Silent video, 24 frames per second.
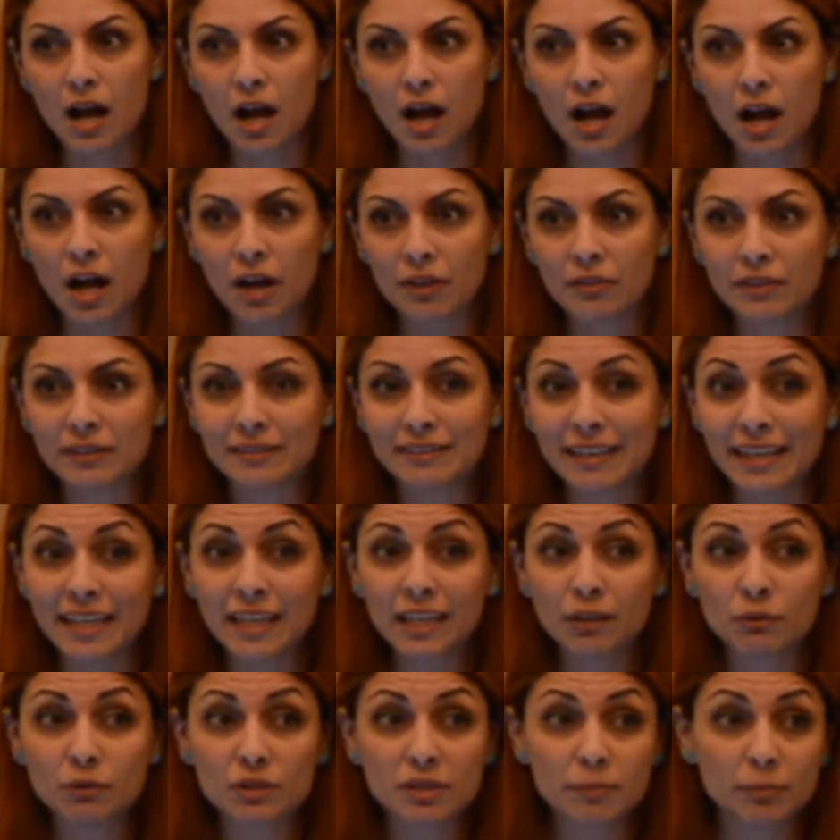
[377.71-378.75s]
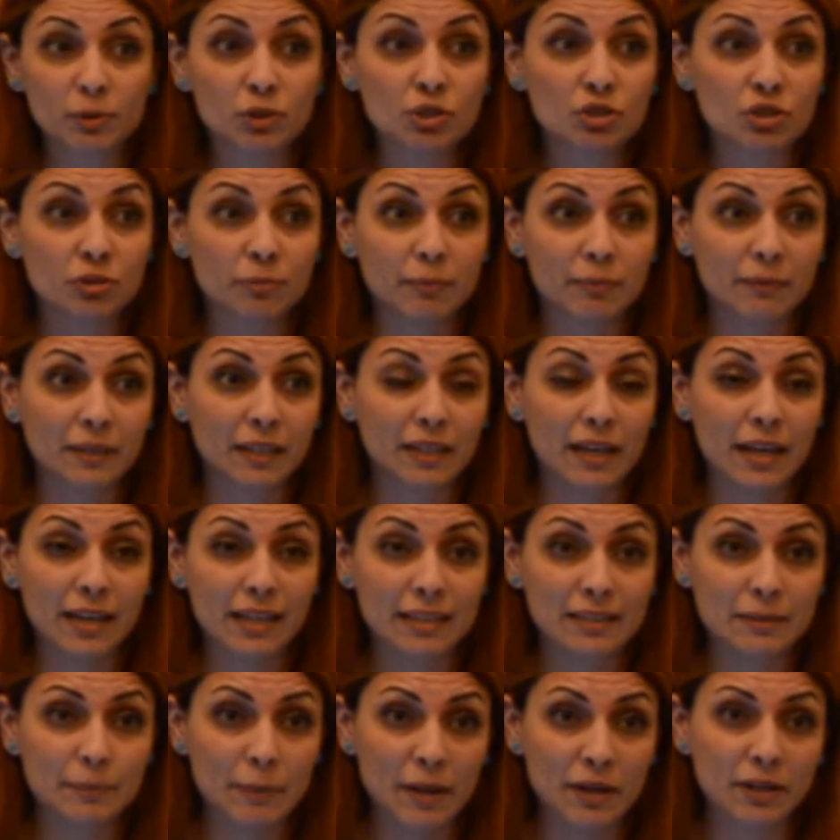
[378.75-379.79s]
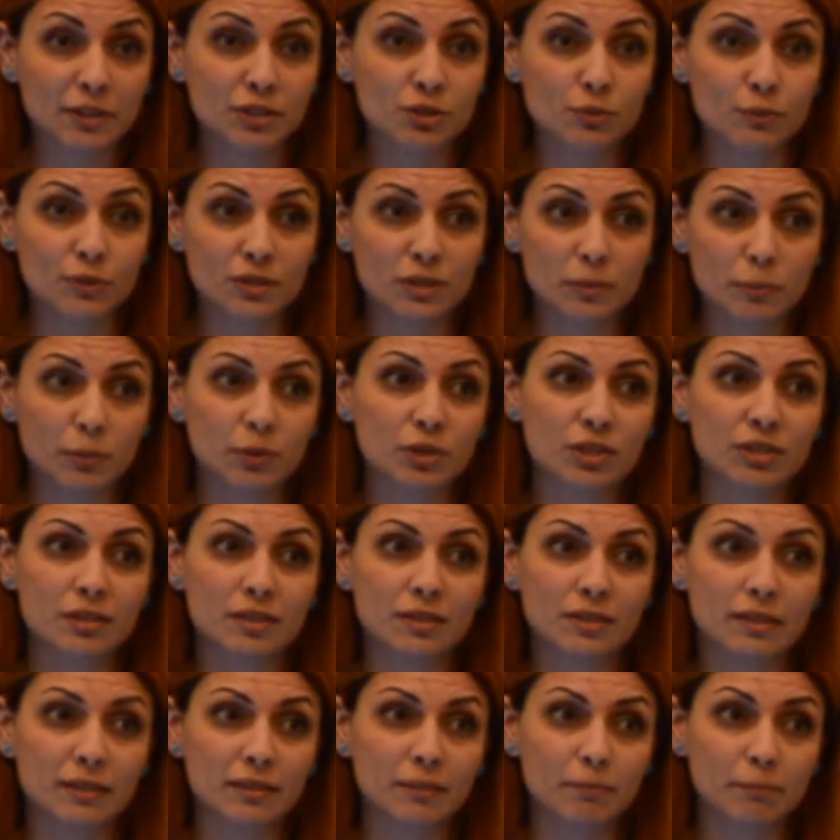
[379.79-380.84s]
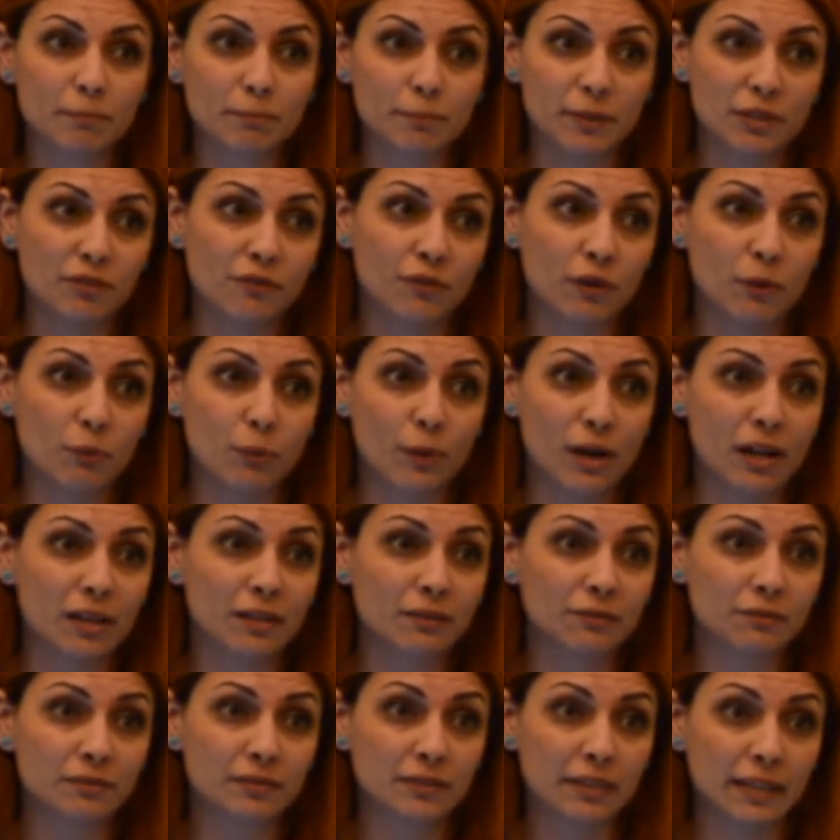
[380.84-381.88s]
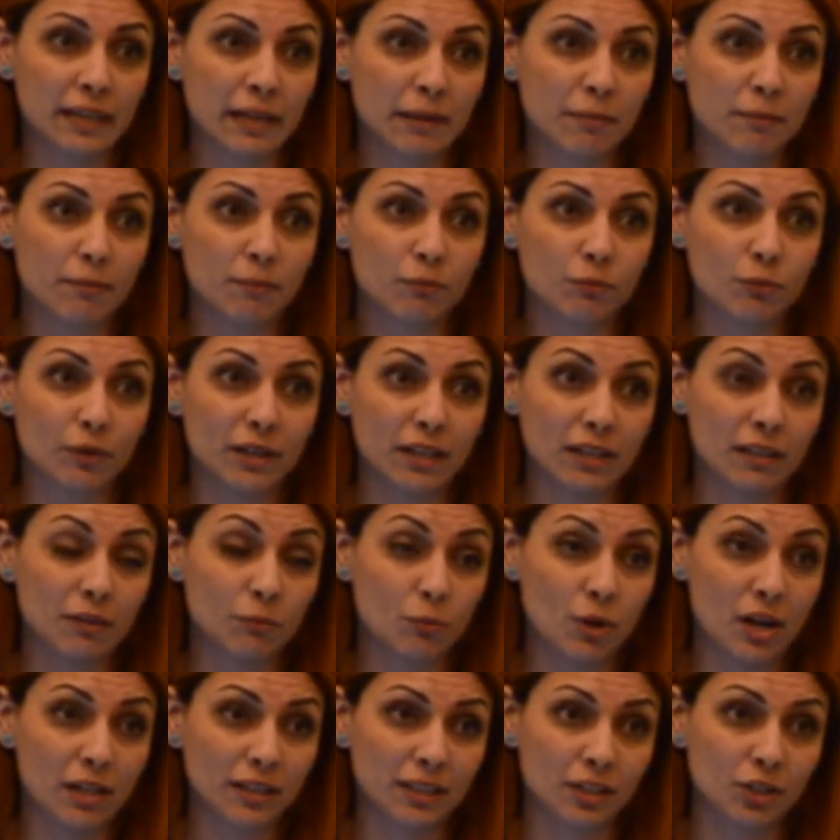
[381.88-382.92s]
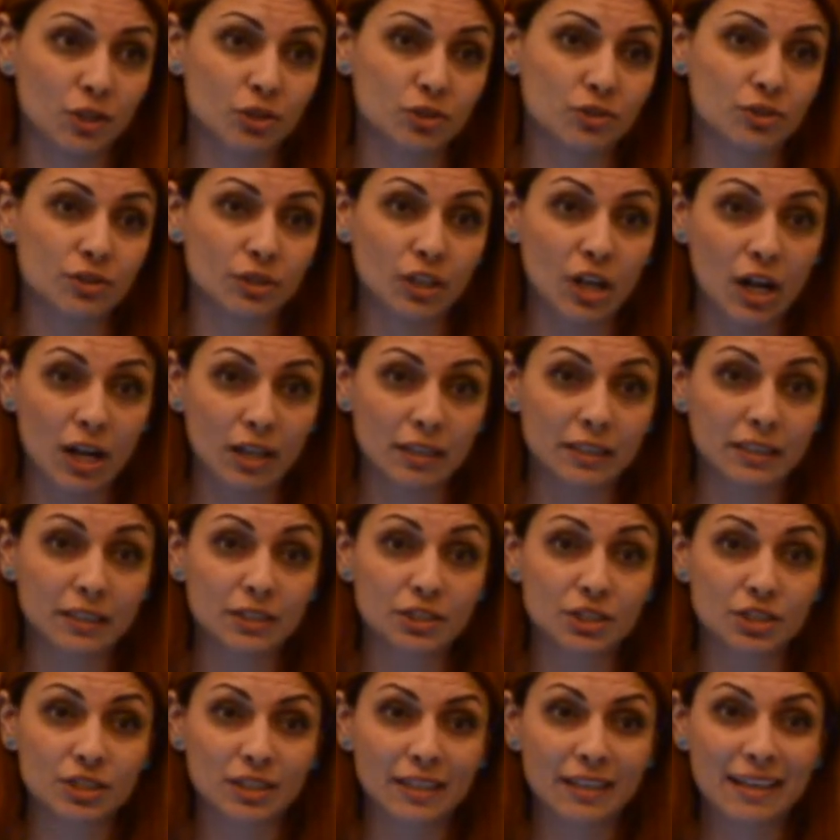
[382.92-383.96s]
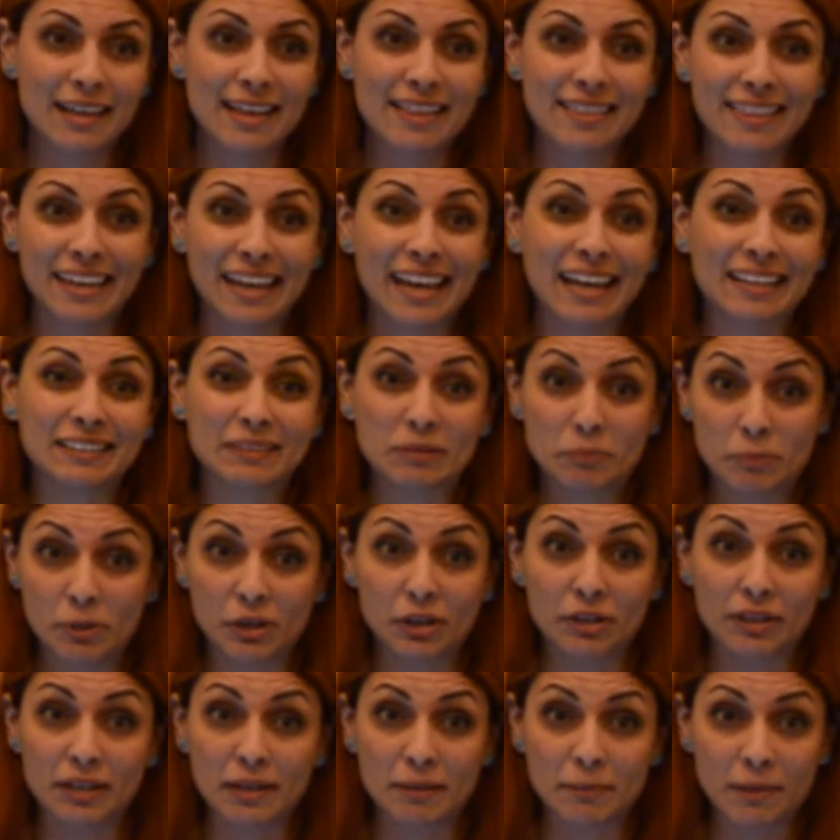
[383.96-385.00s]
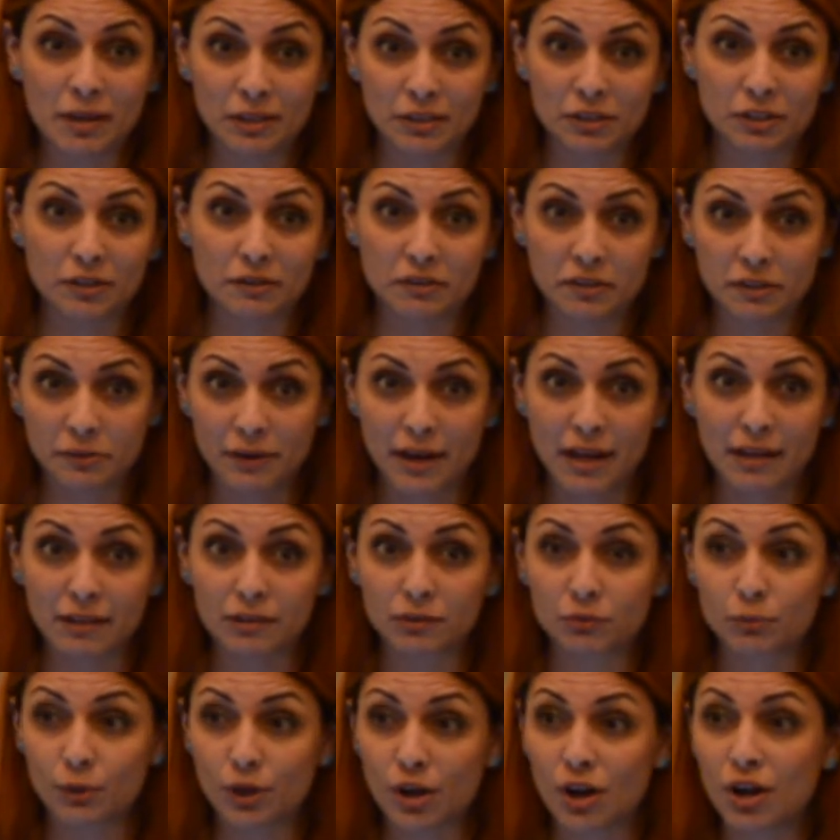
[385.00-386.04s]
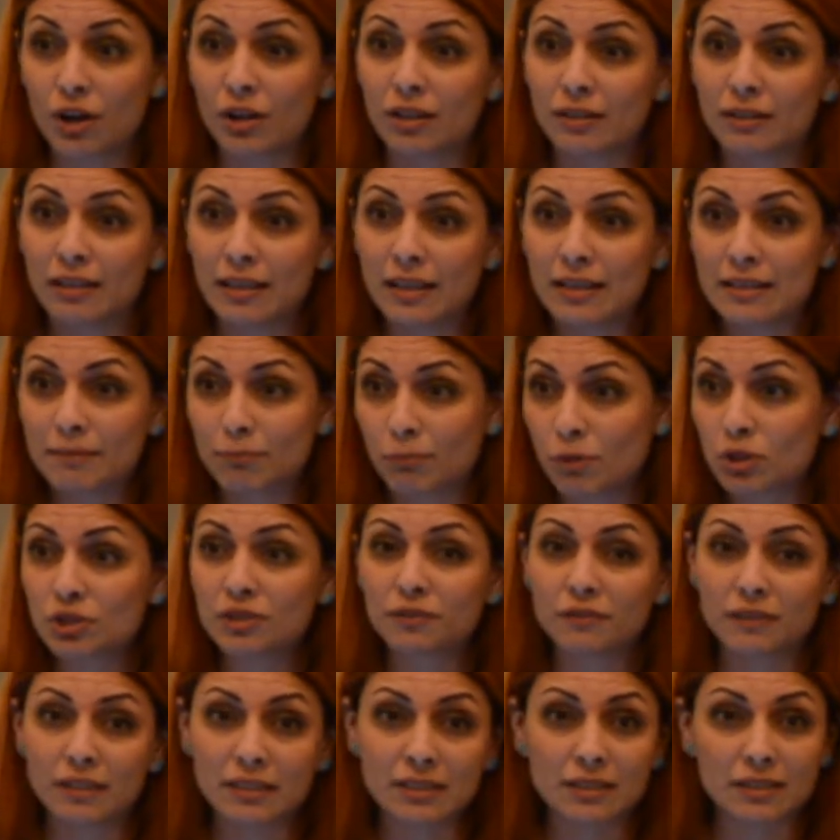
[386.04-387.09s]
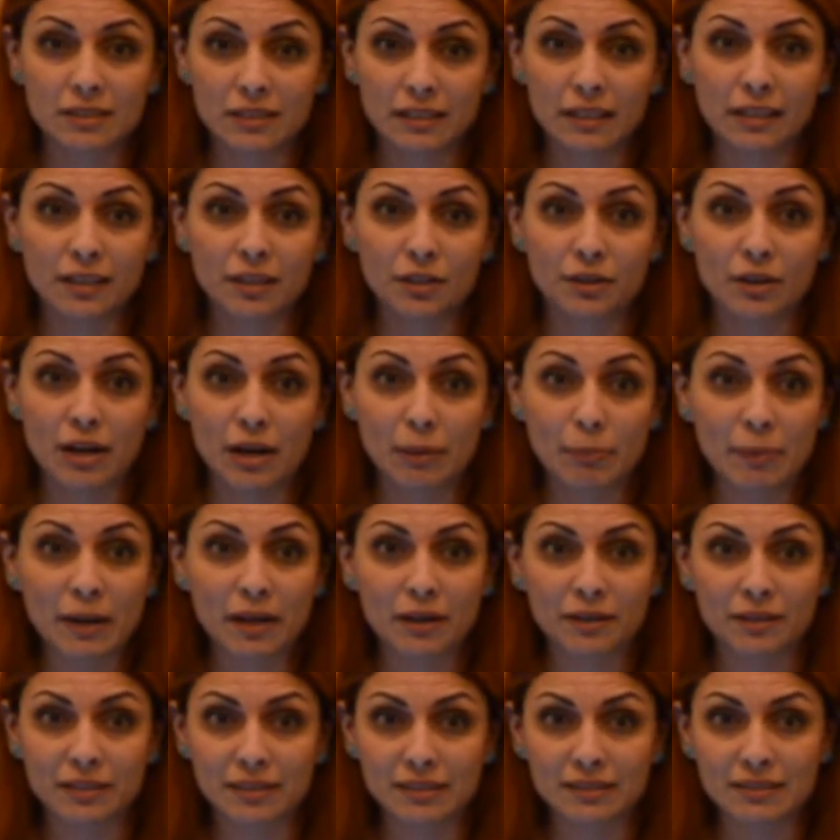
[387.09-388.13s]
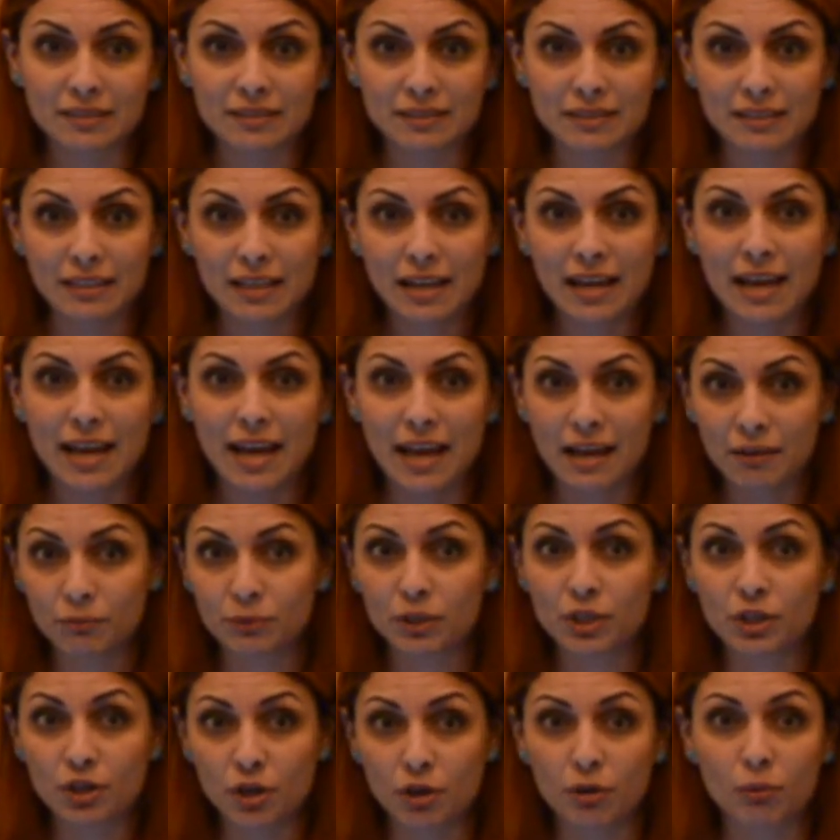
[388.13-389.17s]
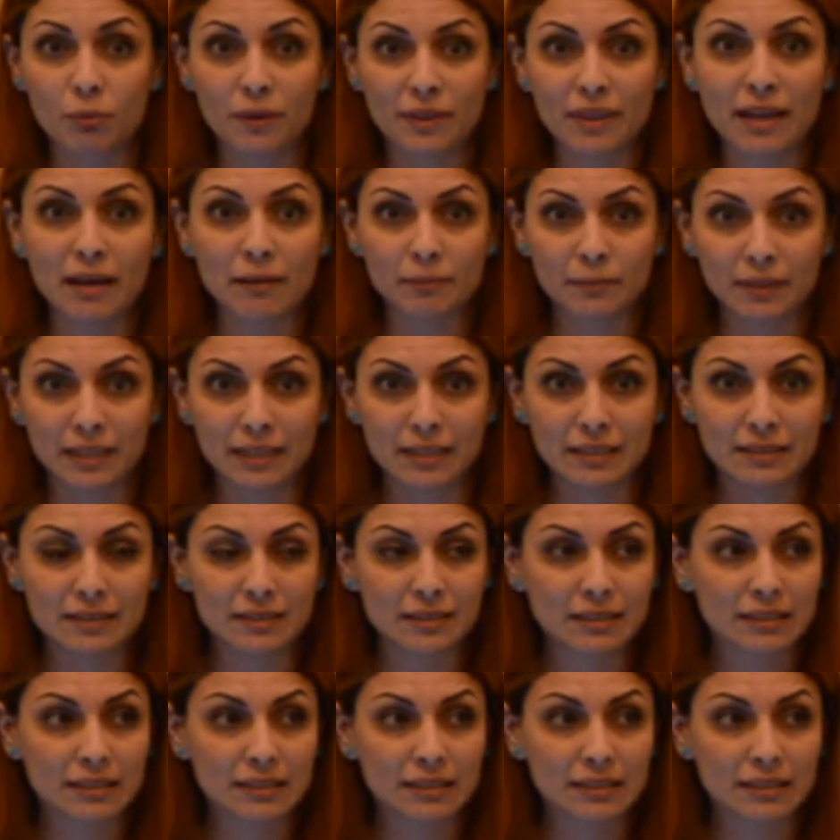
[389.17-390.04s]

On the day he was supposed to his parents were supposed to bid farewell to him while he goes to college, they had to bury him under the ground. Most of us here are parents, and we know what that means.